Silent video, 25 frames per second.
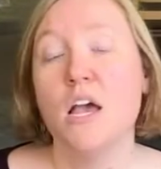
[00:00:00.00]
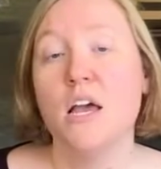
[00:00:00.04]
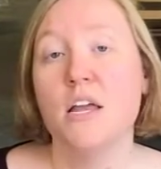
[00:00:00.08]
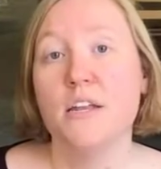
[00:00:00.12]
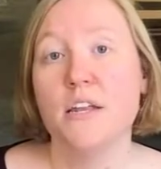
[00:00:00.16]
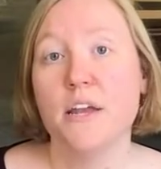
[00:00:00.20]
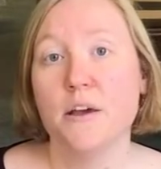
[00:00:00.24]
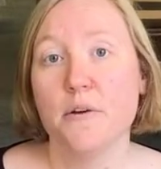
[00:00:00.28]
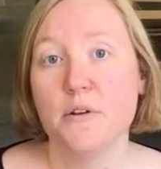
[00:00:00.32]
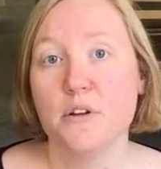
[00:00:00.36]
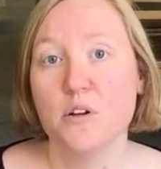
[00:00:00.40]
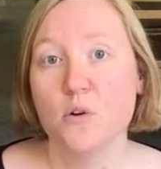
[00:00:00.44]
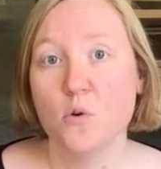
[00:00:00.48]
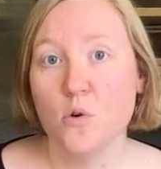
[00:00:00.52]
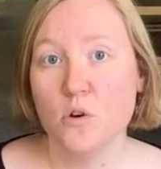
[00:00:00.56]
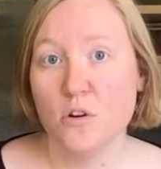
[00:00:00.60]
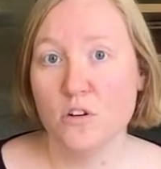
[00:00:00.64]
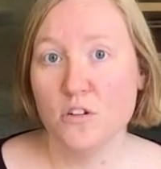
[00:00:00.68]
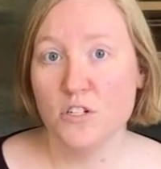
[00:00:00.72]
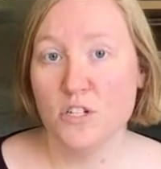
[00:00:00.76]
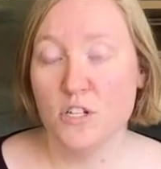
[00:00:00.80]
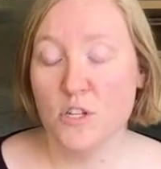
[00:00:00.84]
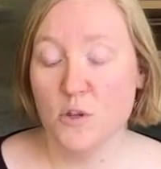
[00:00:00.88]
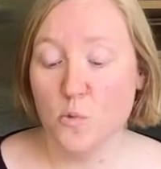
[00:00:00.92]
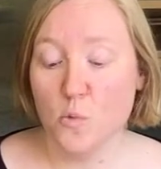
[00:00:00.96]
Now, in order
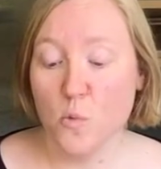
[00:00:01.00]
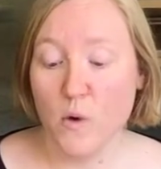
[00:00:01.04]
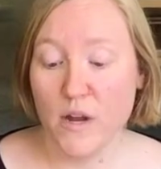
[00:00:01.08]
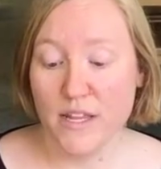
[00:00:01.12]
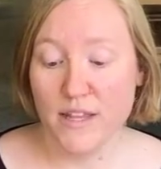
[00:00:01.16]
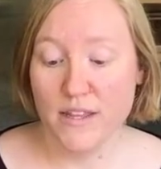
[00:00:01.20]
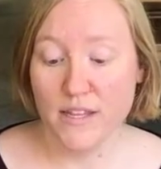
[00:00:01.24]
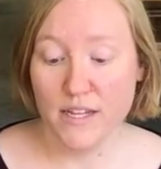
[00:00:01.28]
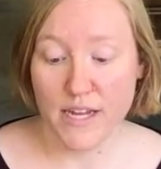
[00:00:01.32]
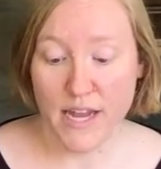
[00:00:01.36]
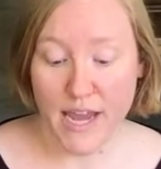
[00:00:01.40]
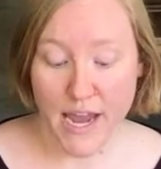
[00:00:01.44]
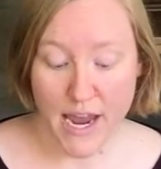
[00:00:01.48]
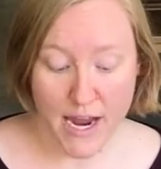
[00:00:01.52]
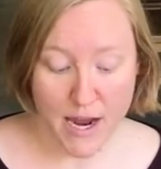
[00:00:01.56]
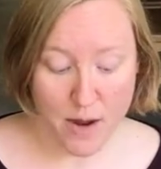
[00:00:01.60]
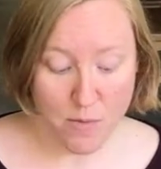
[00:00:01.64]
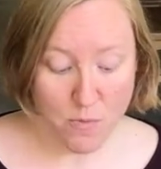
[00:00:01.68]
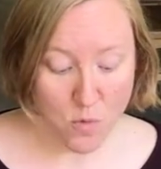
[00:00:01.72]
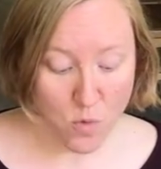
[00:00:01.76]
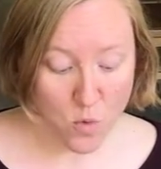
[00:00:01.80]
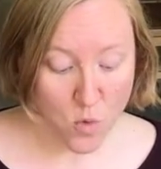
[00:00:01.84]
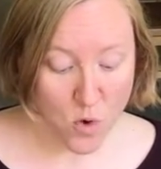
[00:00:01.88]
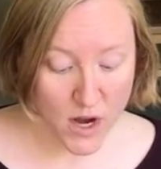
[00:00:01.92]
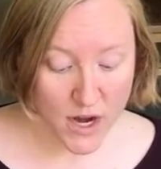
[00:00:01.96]
to win the
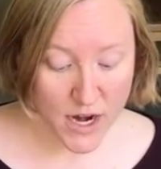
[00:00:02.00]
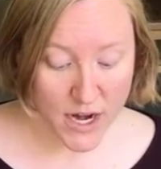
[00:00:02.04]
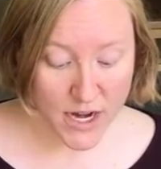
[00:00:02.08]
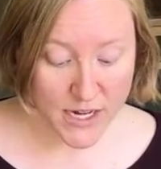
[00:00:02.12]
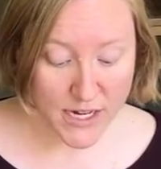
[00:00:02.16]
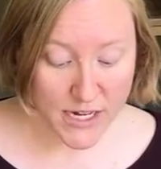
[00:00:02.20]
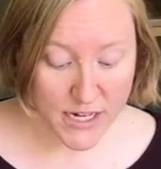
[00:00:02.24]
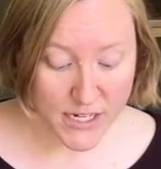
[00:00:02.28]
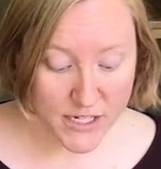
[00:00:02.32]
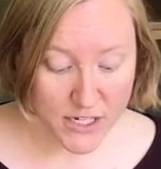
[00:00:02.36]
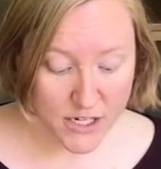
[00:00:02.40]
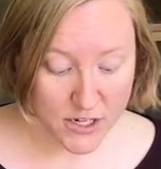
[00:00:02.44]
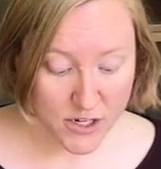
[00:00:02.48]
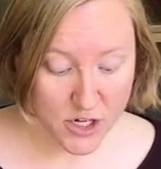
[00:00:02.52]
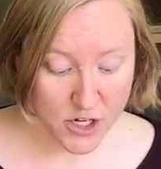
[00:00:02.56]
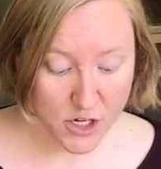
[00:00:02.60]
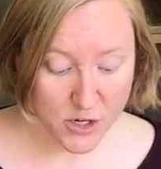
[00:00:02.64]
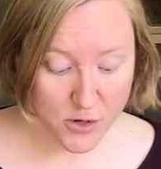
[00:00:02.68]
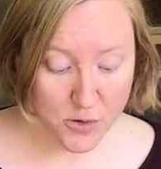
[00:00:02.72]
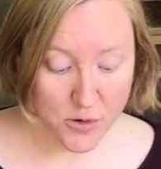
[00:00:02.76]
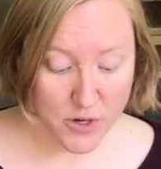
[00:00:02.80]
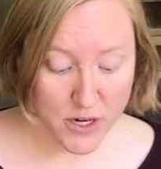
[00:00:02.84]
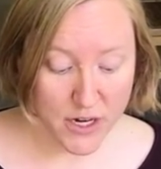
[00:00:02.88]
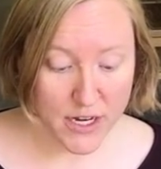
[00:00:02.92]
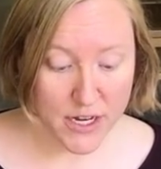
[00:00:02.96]
game, what I need to
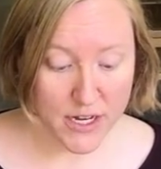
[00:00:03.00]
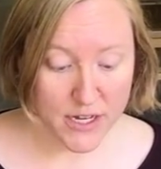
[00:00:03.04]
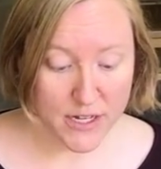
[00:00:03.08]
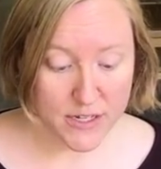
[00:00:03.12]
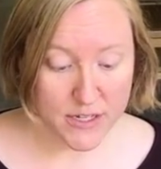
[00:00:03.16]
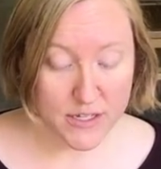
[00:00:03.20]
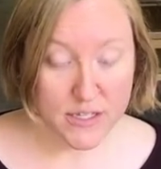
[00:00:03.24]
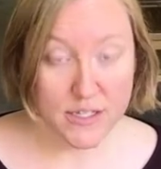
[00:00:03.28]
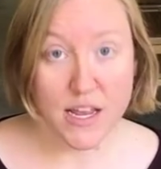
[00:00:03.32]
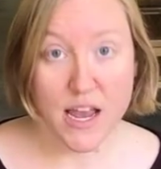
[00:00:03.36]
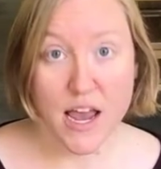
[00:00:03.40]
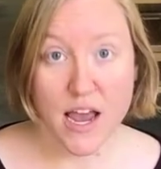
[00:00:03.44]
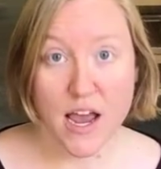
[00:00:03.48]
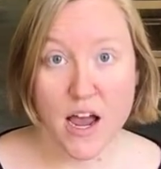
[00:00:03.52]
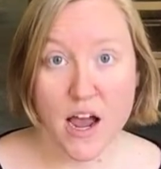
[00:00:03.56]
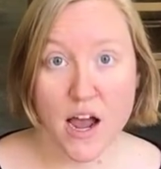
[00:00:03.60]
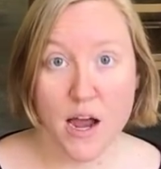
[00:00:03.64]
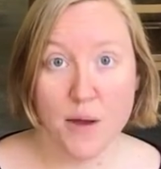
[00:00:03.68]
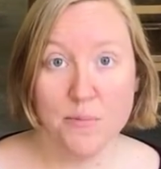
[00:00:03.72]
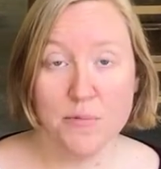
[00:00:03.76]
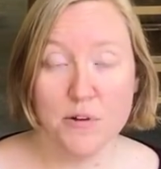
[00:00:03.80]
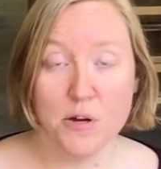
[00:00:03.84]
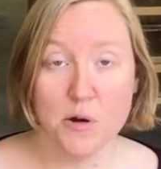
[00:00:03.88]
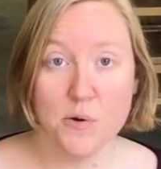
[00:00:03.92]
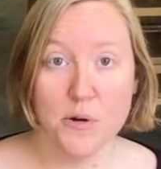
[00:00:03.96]
do is
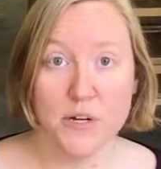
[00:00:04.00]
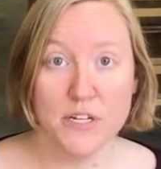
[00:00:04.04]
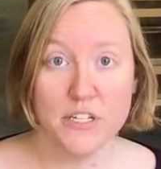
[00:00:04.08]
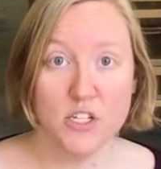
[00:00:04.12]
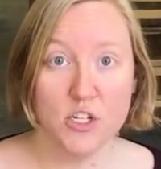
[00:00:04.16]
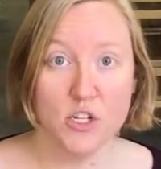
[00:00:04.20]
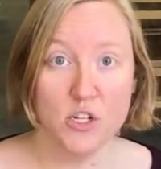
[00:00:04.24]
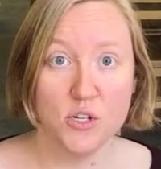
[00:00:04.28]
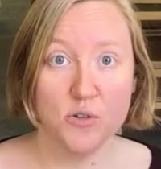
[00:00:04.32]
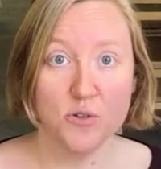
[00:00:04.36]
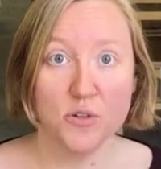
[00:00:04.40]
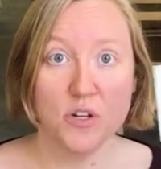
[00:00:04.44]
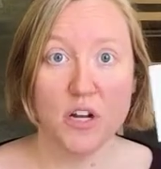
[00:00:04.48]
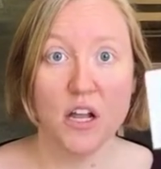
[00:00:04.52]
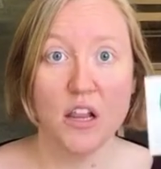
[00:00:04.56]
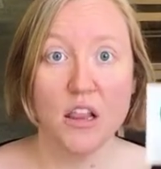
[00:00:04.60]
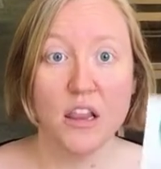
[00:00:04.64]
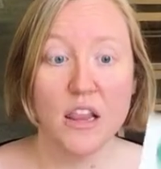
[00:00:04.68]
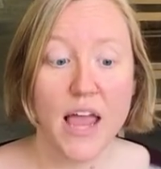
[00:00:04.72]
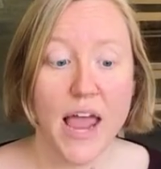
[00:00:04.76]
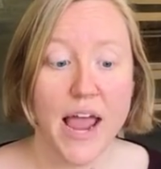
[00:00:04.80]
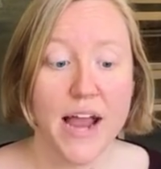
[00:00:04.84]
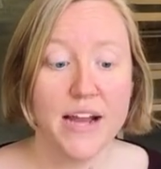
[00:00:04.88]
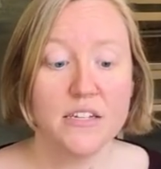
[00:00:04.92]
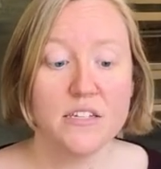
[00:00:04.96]
I'm going to
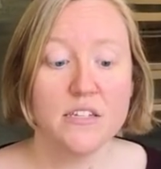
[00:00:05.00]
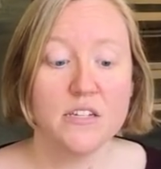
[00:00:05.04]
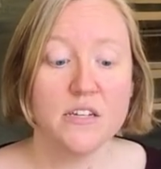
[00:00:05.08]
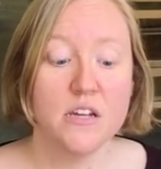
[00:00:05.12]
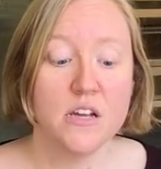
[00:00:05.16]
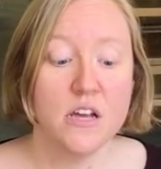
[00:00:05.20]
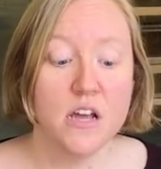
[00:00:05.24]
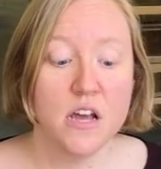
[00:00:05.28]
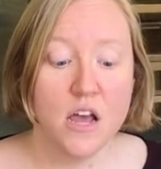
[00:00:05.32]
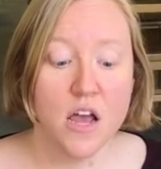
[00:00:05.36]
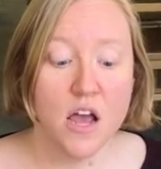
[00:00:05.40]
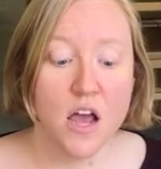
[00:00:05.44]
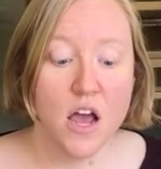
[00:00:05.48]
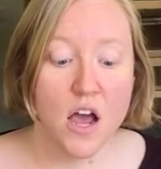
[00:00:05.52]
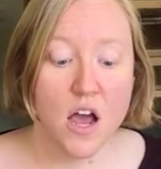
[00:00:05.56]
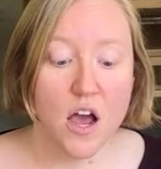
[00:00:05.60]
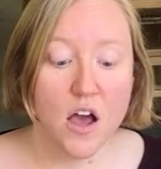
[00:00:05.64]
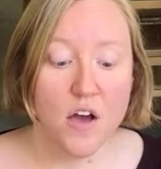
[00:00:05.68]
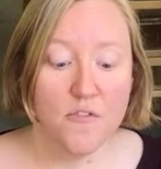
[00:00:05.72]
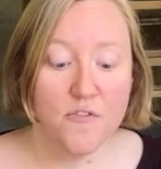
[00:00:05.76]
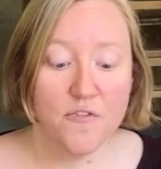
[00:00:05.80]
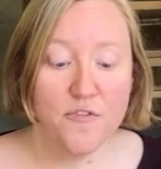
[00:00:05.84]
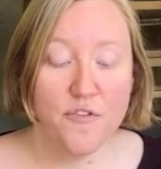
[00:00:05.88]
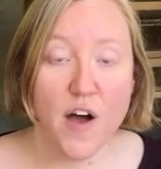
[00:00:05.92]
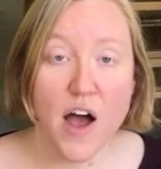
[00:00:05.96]
collect
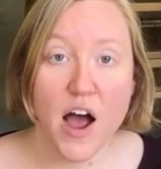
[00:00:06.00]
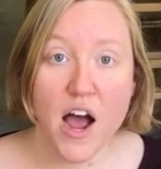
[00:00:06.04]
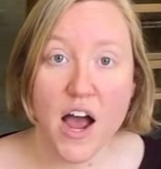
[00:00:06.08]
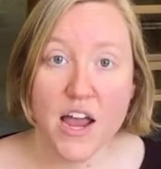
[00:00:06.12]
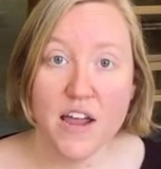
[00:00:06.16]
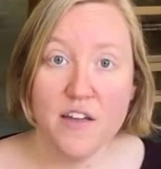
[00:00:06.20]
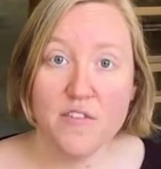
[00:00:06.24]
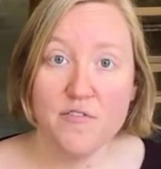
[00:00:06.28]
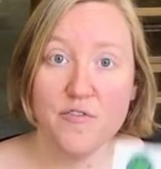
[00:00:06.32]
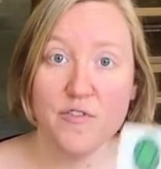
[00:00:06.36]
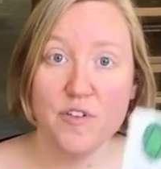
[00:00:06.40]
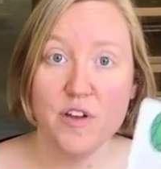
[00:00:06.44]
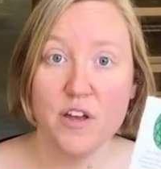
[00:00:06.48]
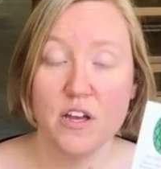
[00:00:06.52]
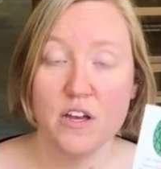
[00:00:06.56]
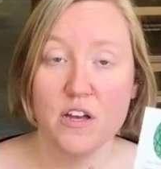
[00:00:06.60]
5